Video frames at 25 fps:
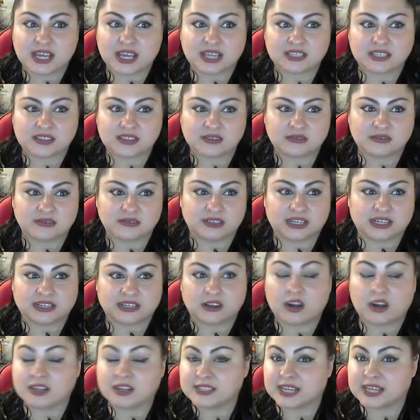to like,
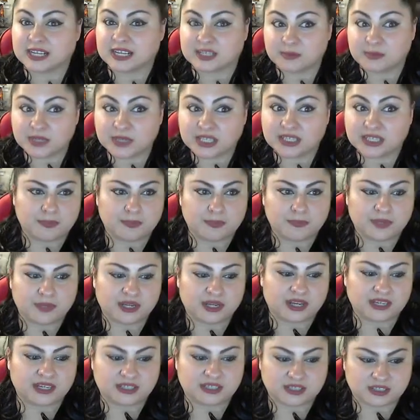contact me, but
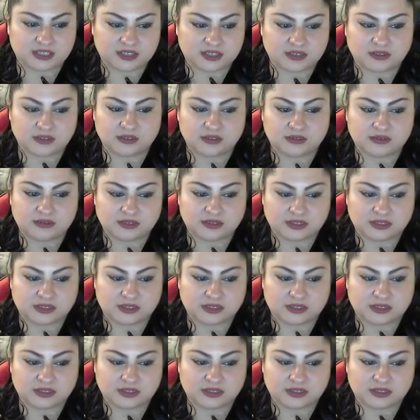I just chose